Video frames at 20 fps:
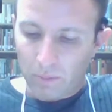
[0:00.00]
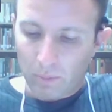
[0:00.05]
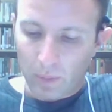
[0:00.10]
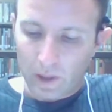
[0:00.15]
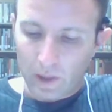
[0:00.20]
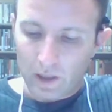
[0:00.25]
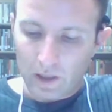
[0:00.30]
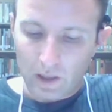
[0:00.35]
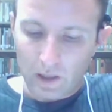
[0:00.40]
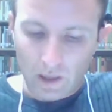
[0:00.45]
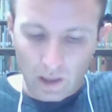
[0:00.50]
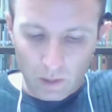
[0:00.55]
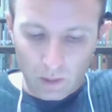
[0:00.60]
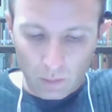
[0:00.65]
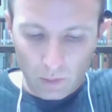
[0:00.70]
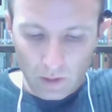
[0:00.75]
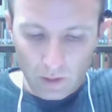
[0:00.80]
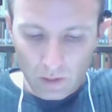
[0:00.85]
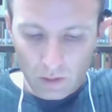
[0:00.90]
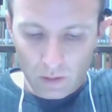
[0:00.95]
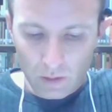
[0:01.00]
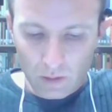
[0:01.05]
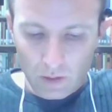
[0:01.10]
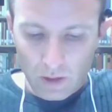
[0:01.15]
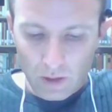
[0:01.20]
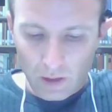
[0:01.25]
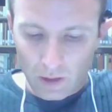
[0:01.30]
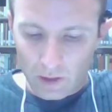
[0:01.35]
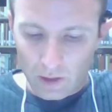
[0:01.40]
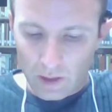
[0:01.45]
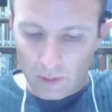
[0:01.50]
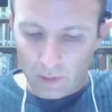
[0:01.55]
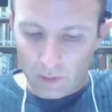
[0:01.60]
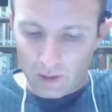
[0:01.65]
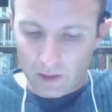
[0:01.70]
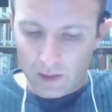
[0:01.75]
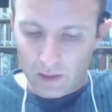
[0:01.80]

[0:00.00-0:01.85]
but in a real Gnutella network,